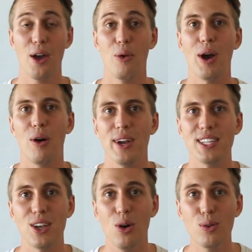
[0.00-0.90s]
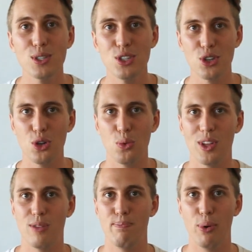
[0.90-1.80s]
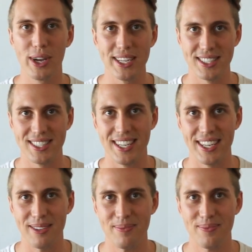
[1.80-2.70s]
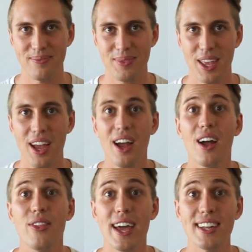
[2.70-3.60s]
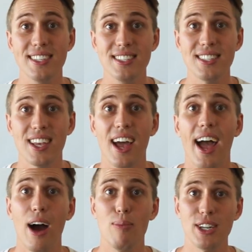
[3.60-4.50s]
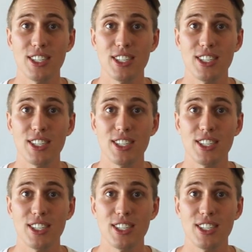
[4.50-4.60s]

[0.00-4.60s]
Well, it's all to do with buoyancy. That is, how much